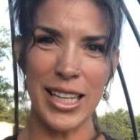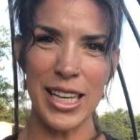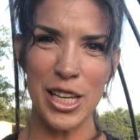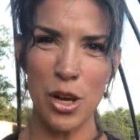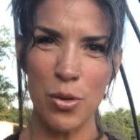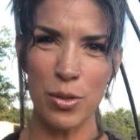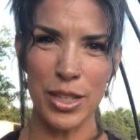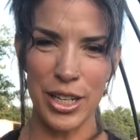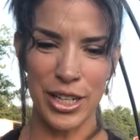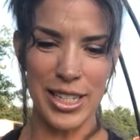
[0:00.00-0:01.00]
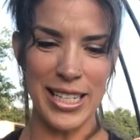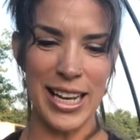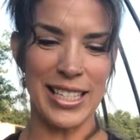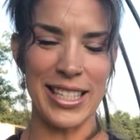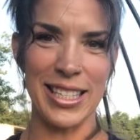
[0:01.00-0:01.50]
get cold here in
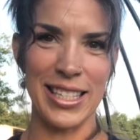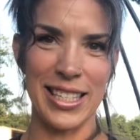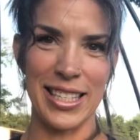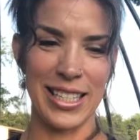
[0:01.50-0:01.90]
Texas.